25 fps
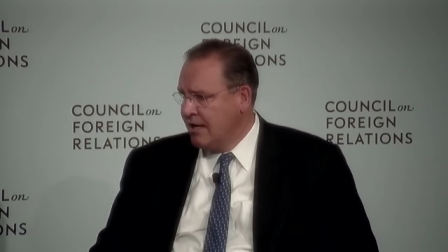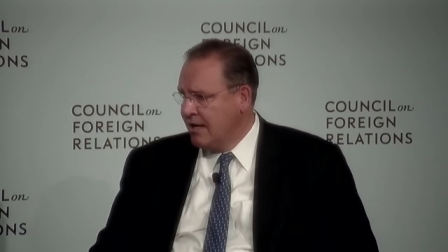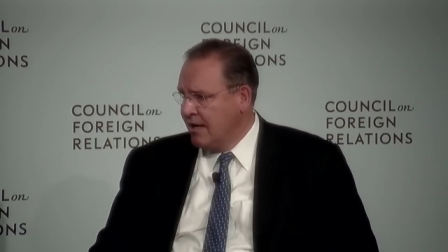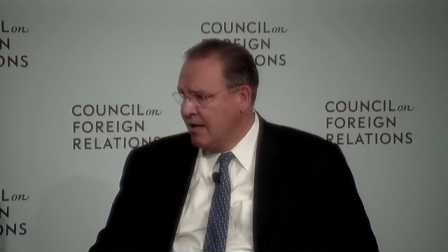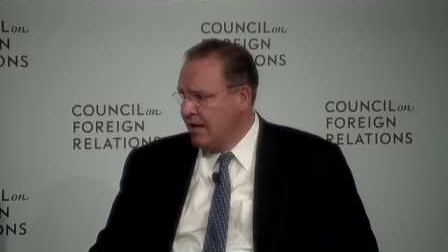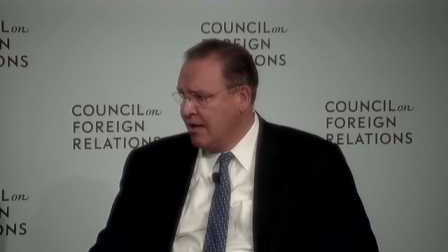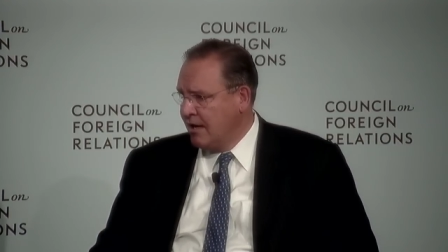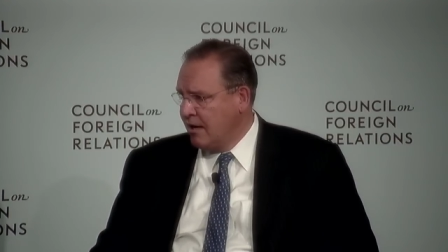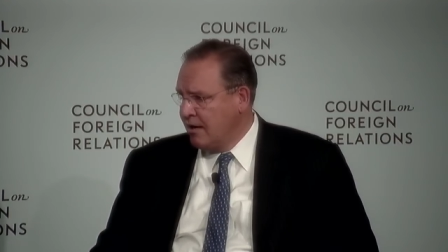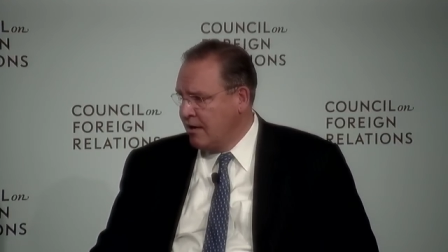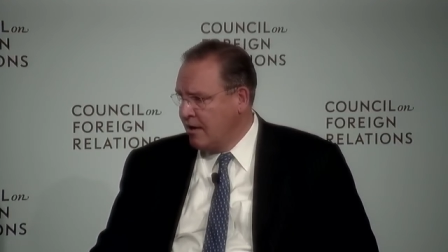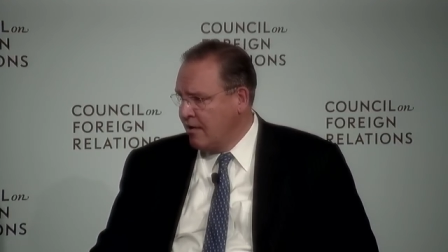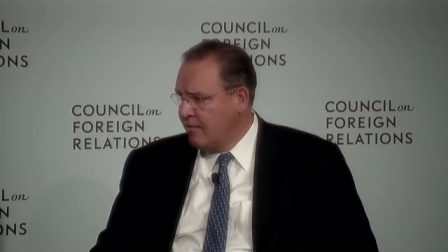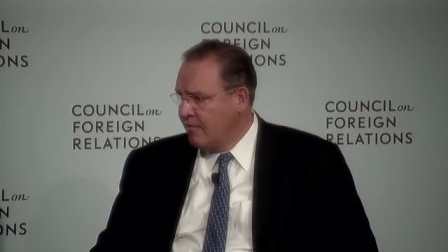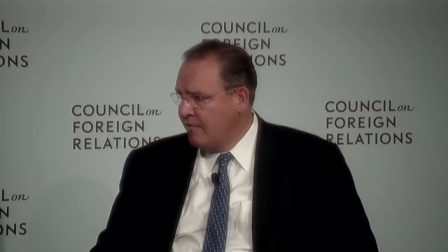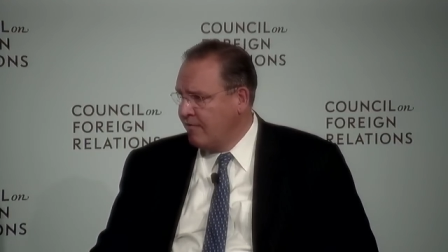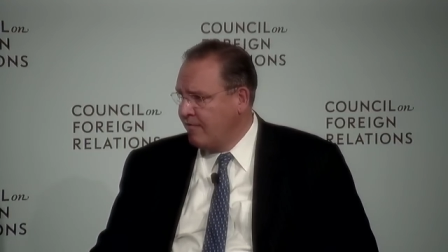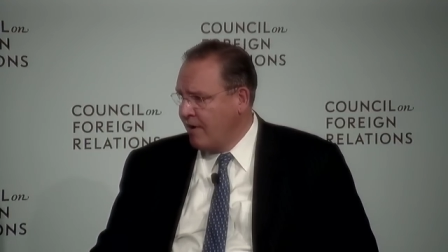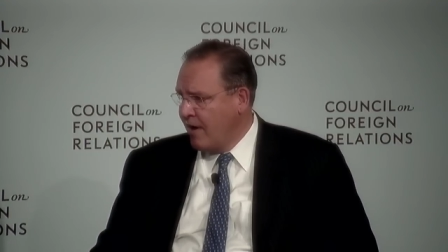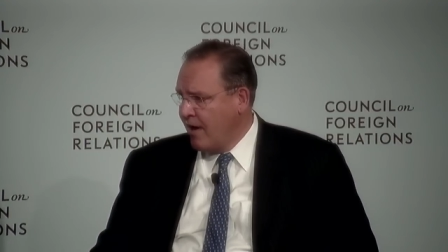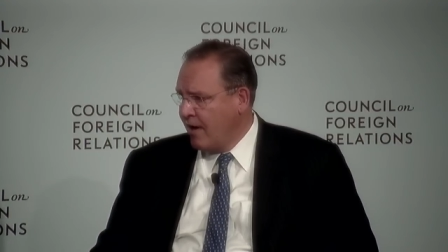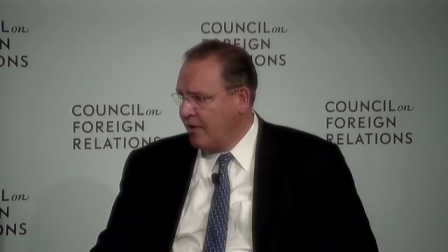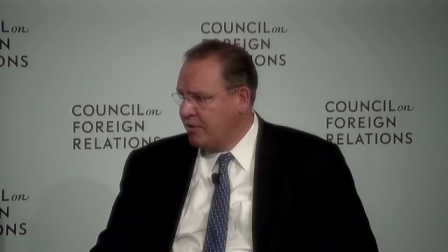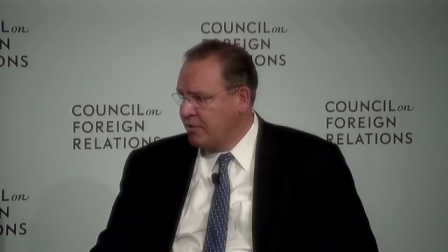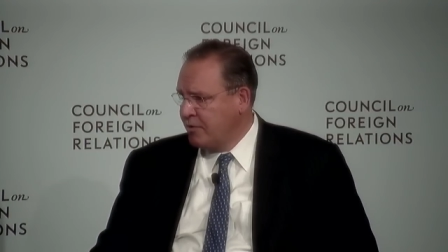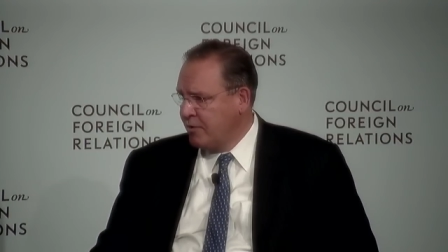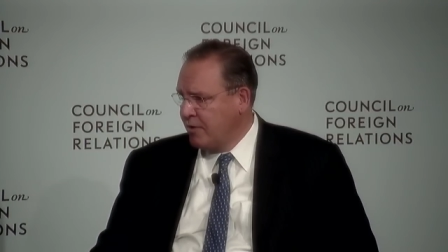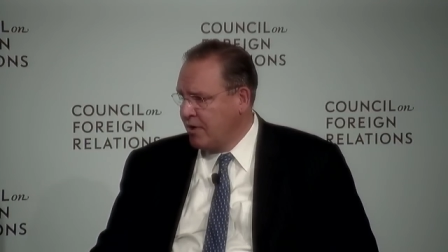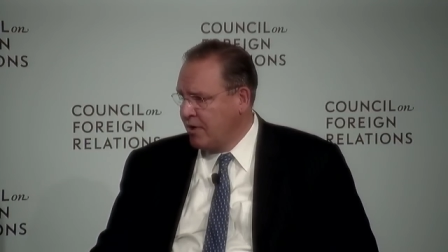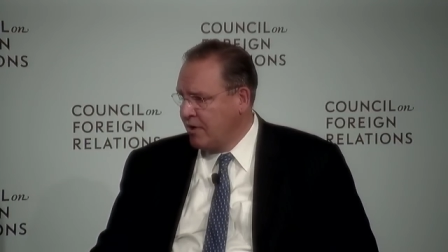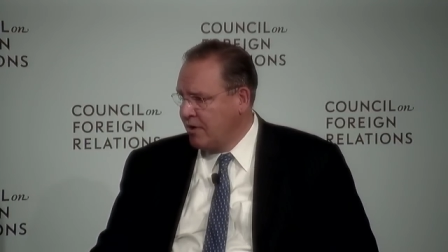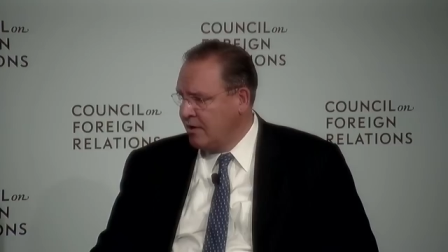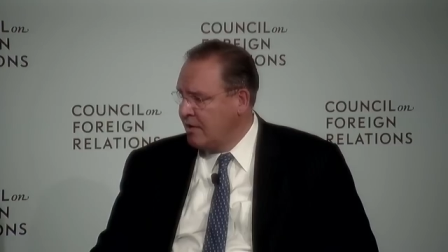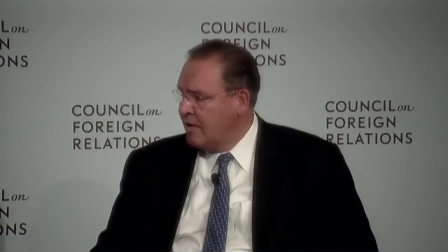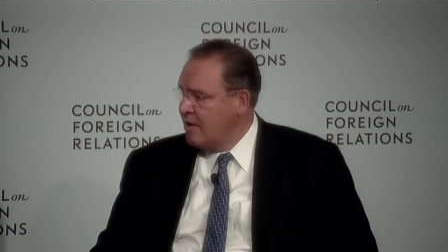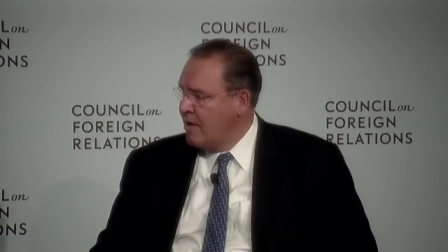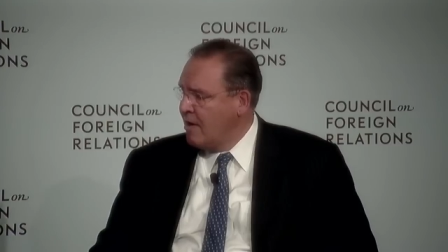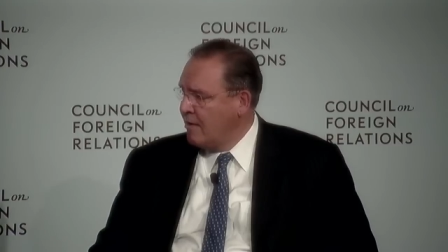in another factory
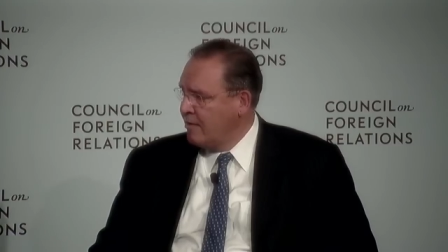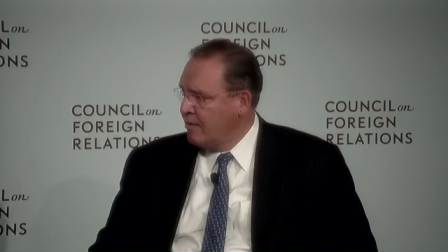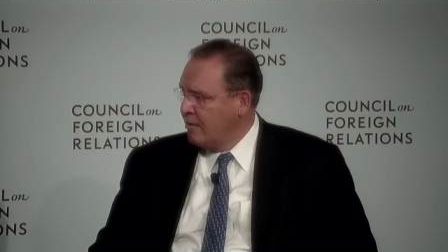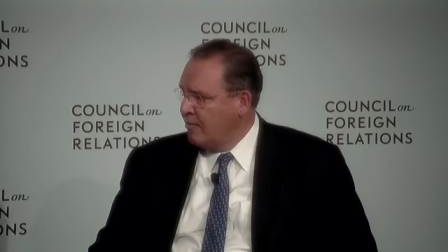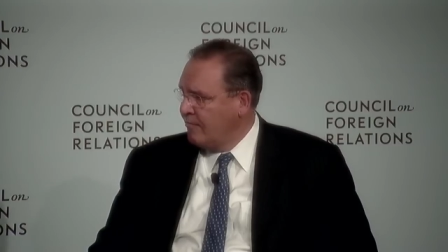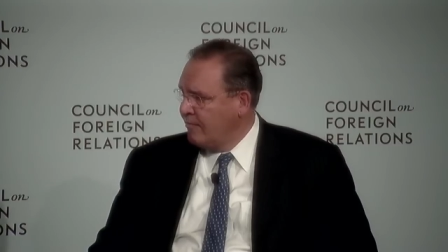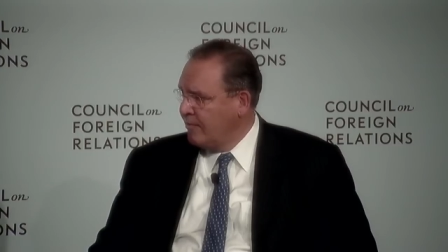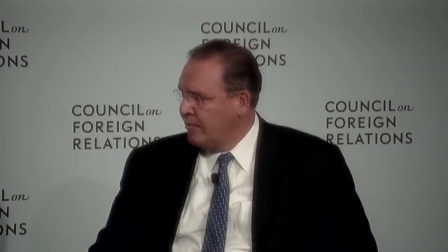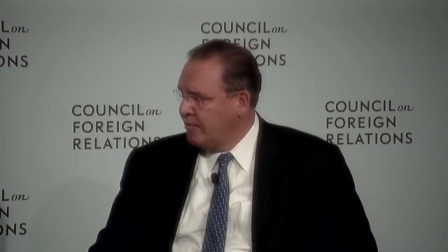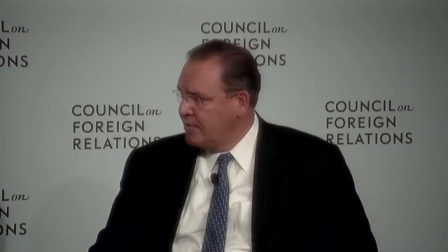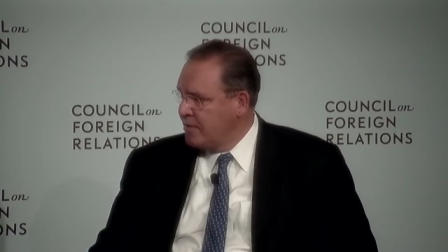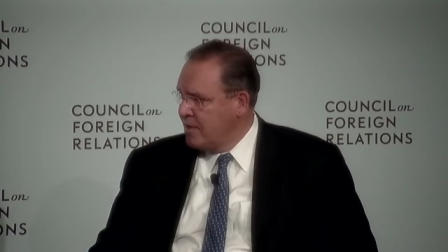in Collierville,